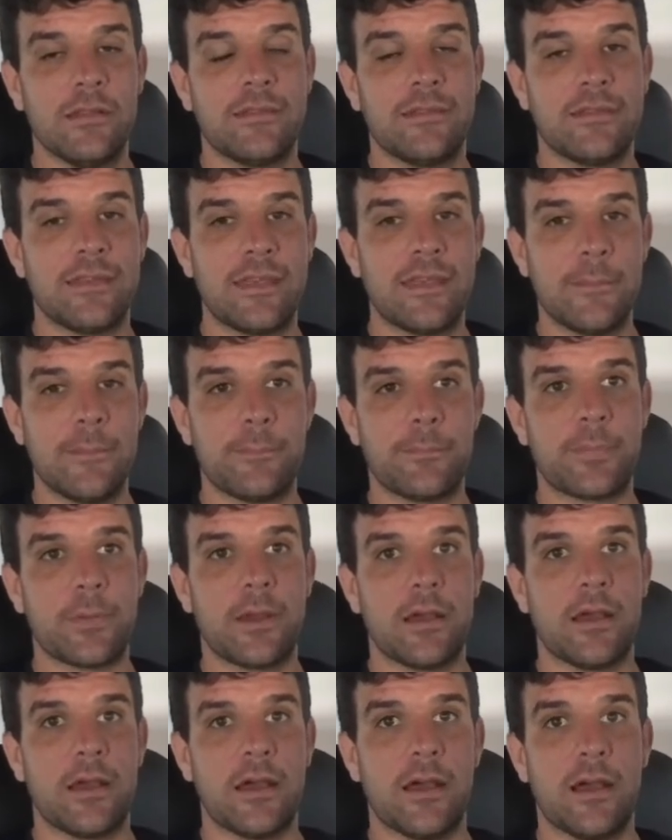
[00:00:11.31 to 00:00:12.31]
to keep
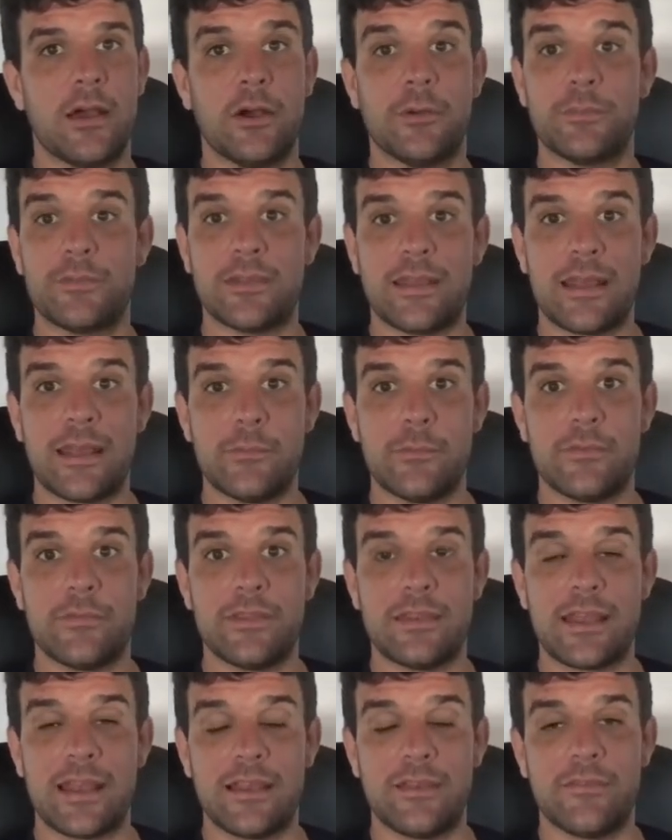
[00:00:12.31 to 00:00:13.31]
up to date with the
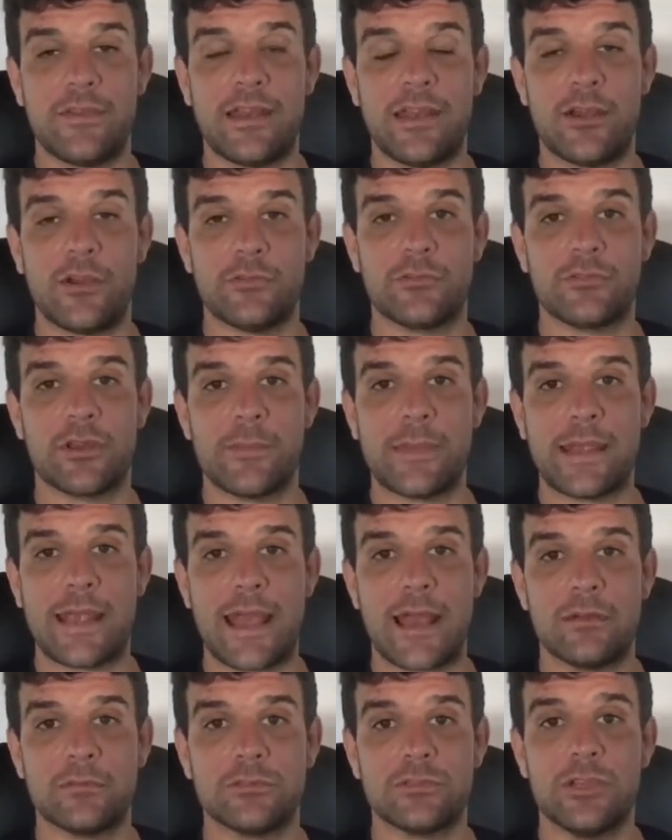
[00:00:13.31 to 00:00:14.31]
daily videos coming
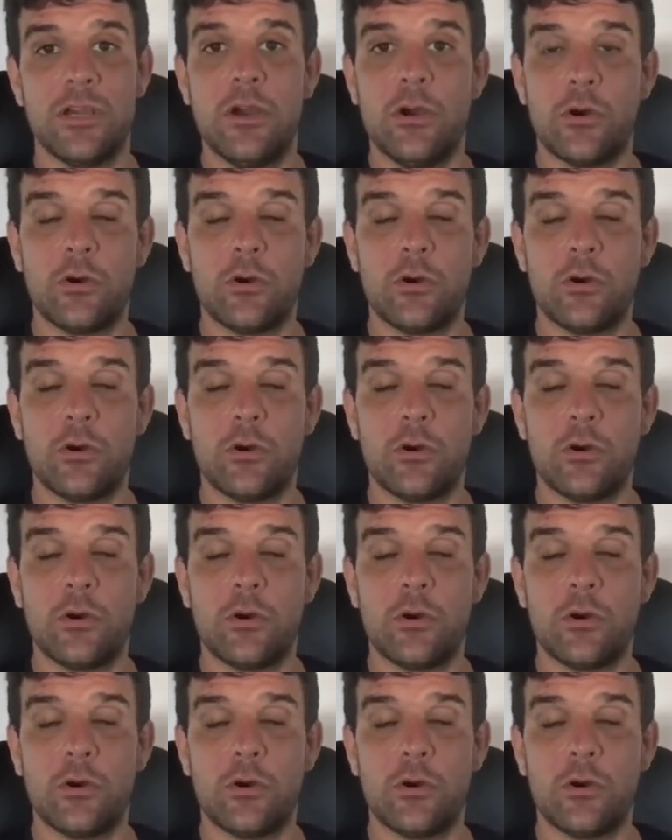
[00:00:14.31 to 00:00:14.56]
out.